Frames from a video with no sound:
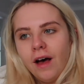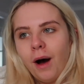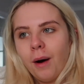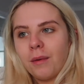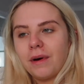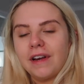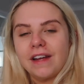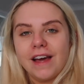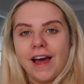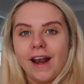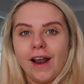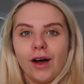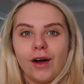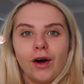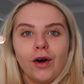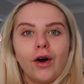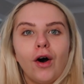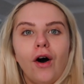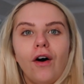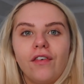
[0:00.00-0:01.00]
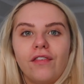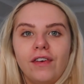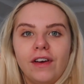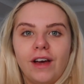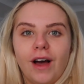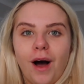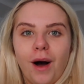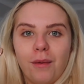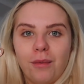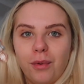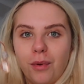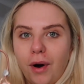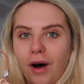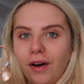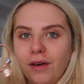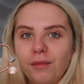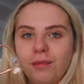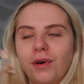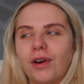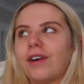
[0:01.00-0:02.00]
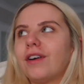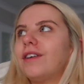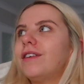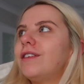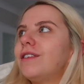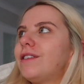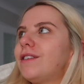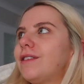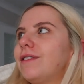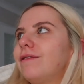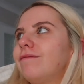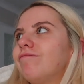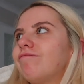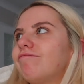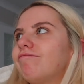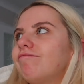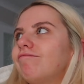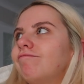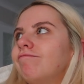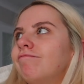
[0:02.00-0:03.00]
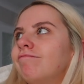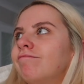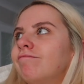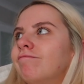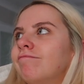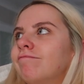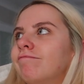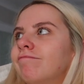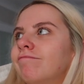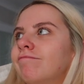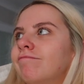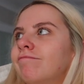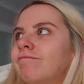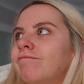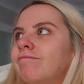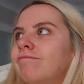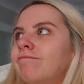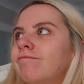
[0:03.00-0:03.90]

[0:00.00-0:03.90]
I'm gonna get like a coffee cup one because when's B&M shop?